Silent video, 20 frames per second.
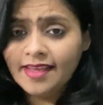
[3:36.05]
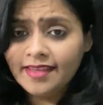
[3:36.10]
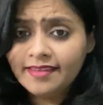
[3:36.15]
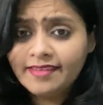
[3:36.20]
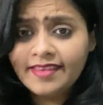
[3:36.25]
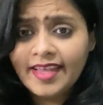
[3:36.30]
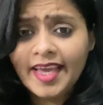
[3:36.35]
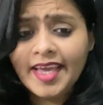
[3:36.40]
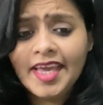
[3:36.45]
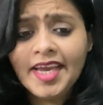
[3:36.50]

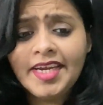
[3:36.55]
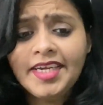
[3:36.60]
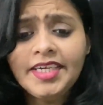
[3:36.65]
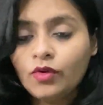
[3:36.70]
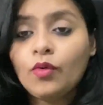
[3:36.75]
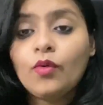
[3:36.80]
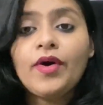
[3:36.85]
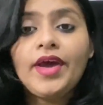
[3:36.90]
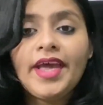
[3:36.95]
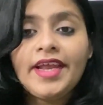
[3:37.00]

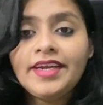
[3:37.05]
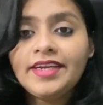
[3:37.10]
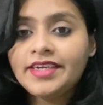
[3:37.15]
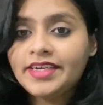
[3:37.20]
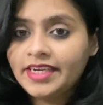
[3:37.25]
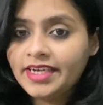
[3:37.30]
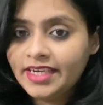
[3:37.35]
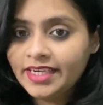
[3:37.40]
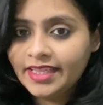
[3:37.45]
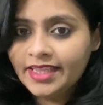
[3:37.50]
Second, go and
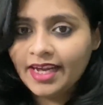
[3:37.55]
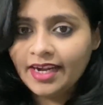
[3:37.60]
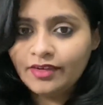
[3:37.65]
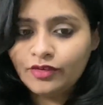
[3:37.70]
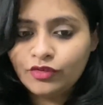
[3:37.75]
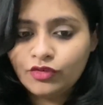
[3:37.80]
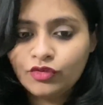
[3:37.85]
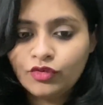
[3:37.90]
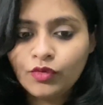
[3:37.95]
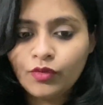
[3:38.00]
read
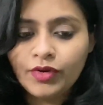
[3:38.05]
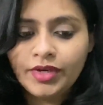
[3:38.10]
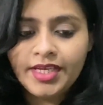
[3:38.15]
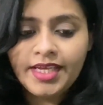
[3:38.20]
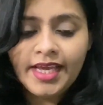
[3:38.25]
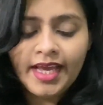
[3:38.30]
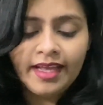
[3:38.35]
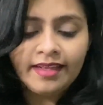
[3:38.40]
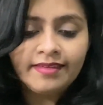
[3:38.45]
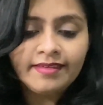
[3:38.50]
that
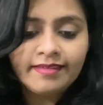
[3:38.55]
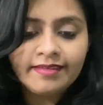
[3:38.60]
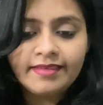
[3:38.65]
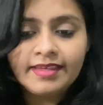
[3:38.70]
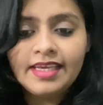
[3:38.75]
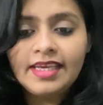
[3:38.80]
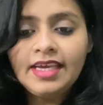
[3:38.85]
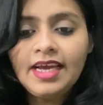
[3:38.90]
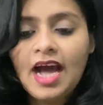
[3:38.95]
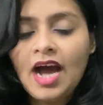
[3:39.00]
story and
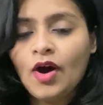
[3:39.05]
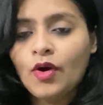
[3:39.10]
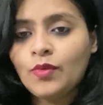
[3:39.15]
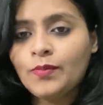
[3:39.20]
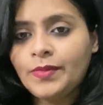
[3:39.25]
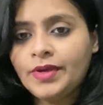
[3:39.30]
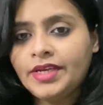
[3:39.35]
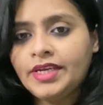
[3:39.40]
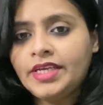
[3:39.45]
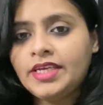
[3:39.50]
see how
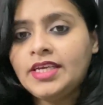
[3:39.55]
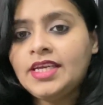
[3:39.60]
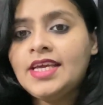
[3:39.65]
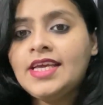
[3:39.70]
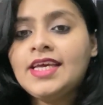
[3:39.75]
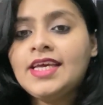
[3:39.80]
many